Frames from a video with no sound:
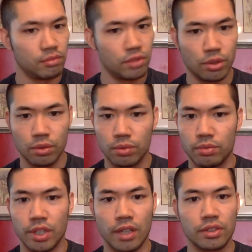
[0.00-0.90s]
do,
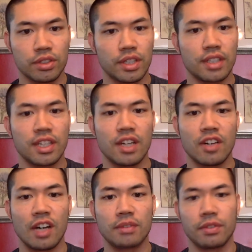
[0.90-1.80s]
just like 10
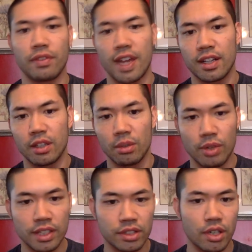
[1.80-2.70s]
grams of fat and the
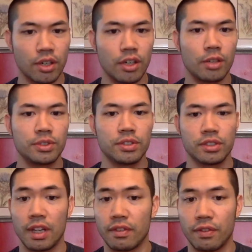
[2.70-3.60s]
rest carbs.
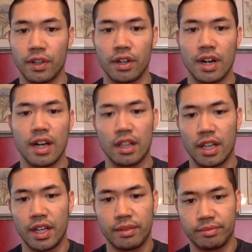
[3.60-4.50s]
You'll have to figure out
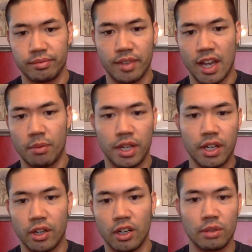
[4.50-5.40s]
like how many
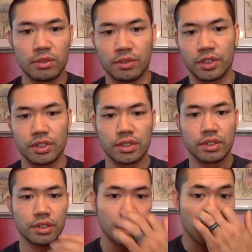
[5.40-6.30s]
carbs
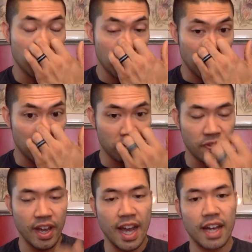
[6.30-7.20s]
versus
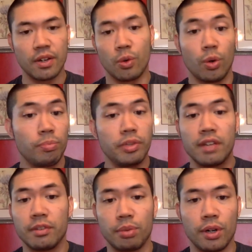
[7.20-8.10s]
fat, or
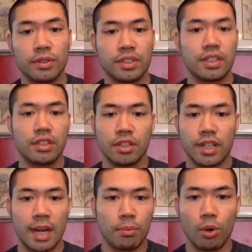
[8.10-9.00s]
even protein. You could
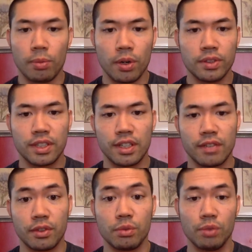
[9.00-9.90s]
add more protein, and
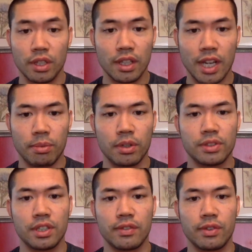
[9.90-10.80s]
if you really like
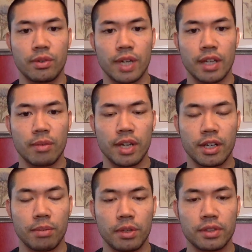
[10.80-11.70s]
protein, if you'd rather make
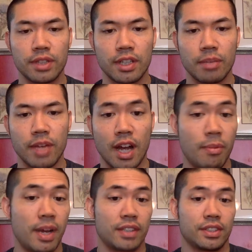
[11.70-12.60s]
your protein up, that
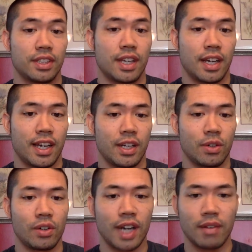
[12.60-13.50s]
I'm actually in that
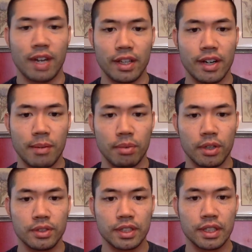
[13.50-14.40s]
category. I'd rather add
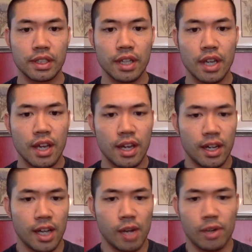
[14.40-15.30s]
protein
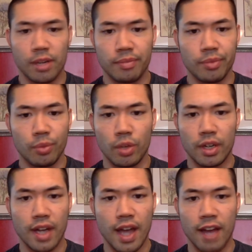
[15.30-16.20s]
and go up
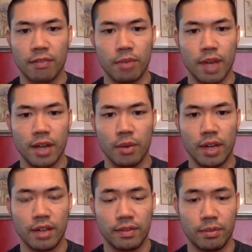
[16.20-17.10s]
1.5 body
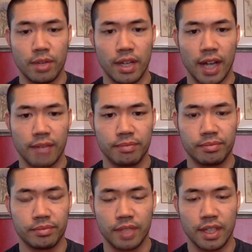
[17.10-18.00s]
weight. For me, I
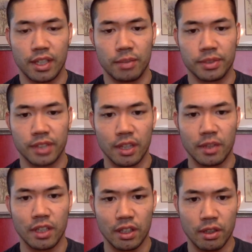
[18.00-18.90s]
can eat almost an
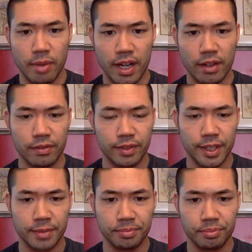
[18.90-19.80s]
unlimited amount
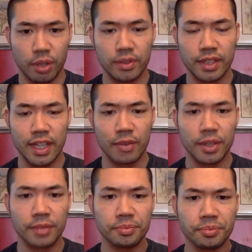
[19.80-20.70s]
of protein that way.
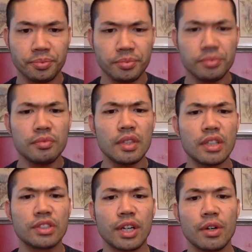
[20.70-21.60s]

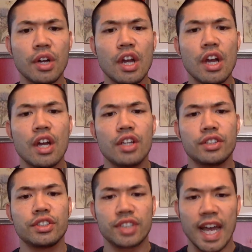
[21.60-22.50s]
So
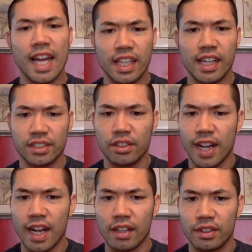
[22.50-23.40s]
just add the extra
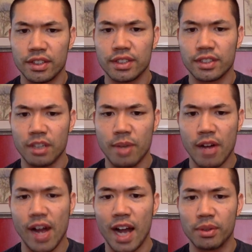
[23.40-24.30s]
calories in
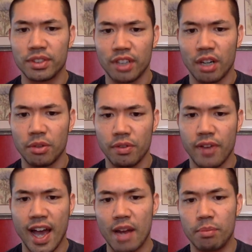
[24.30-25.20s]
somehow. I would start with
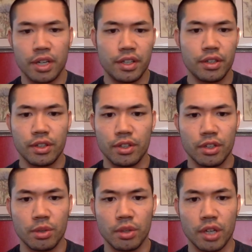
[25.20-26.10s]
fat, but you can
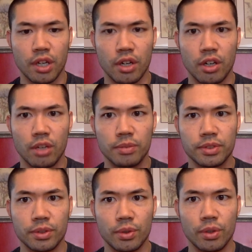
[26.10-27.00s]
do it with
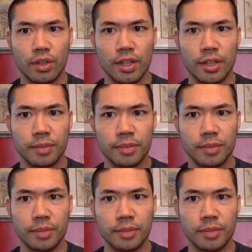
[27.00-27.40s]
carbs or